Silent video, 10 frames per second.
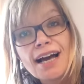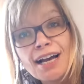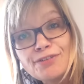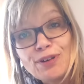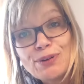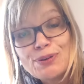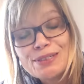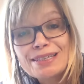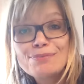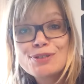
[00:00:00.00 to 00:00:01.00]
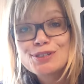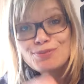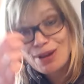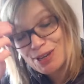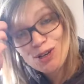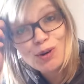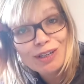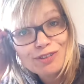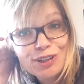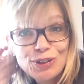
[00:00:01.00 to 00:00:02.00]
Hi folks, I'm just going to make a
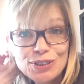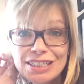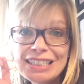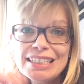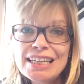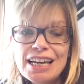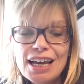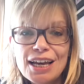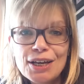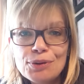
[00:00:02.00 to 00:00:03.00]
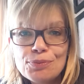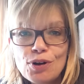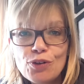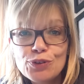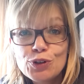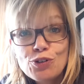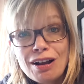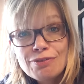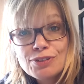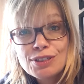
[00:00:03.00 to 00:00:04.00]
quick recording of the
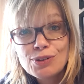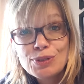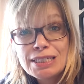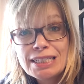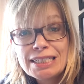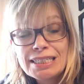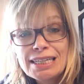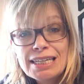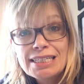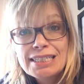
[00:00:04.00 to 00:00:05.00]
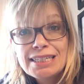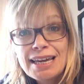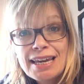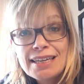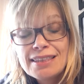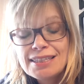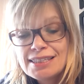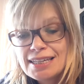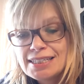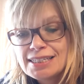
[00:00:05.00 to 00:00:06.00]
craft that we did today, this
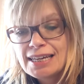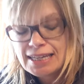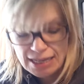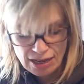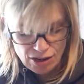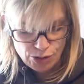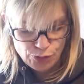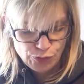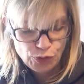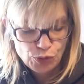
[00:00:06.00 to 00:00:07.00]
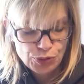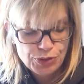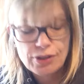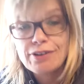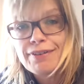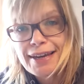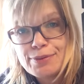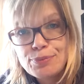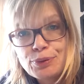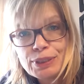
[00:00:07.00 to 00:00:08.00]
Saturday on the 4th of
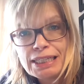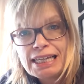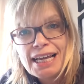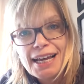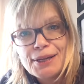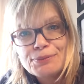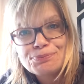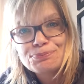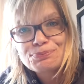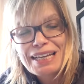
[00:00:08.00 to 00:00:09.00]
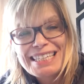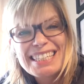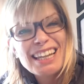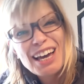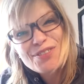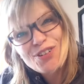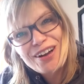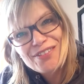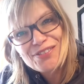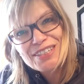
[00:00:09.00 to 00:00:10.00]
April, as the live
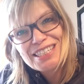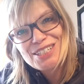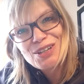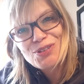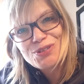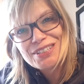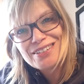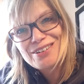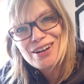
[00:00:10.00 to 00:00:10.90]
crafts don't